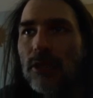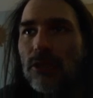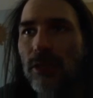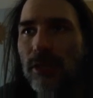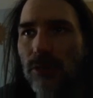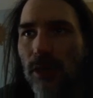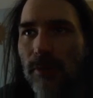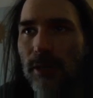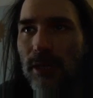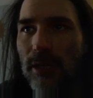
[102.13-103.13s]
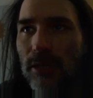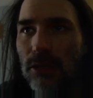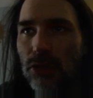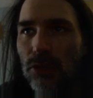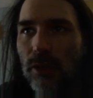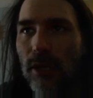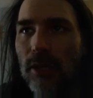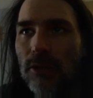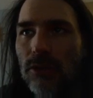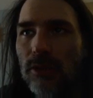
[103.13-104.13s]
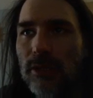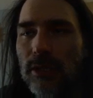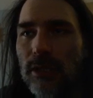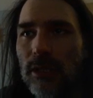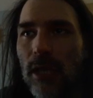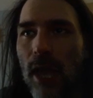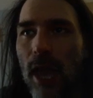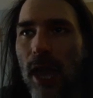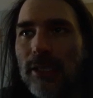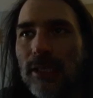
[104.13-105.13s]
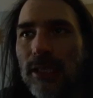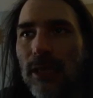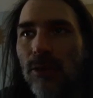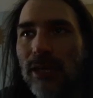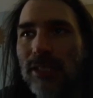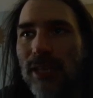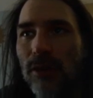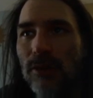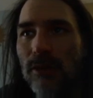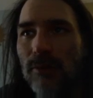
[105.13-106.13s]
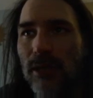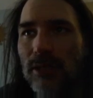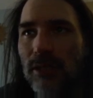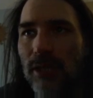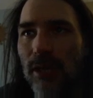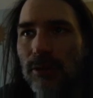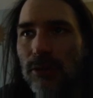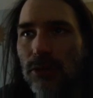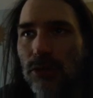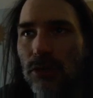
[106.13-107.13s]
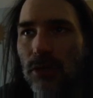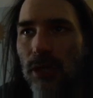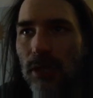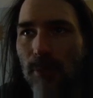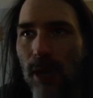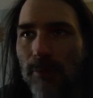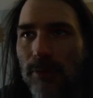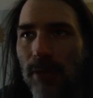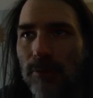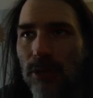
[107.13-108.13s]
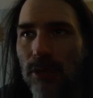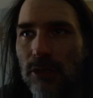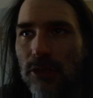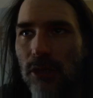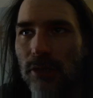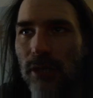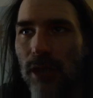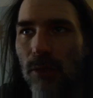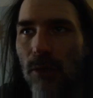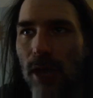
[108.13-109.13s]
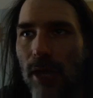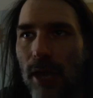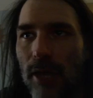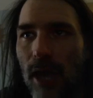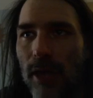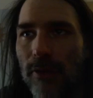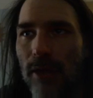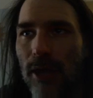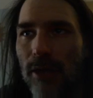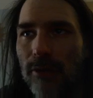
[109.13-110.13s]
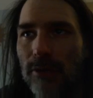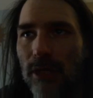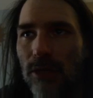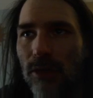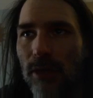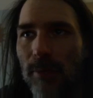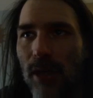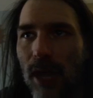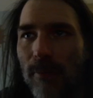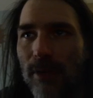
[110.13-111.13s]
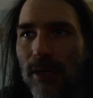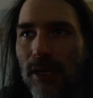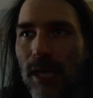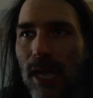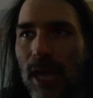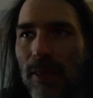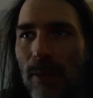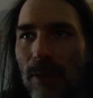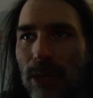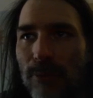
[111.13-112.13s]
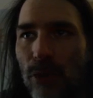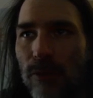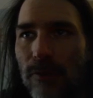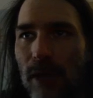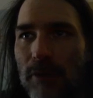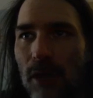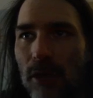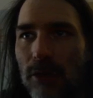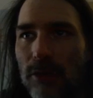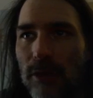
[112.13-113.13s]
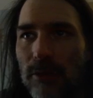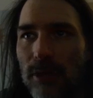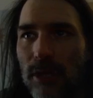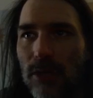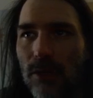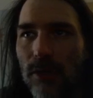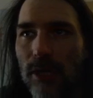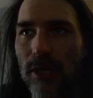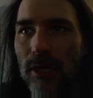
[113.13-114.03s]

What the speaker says: So that's where I'm going to get into short. And as you can see, I did get wicked out. Basically, it popped up, started to consolidate. I got in there, and I was like, you know what? I'm going to hop in. And then when it broke $5, I was like, you know what?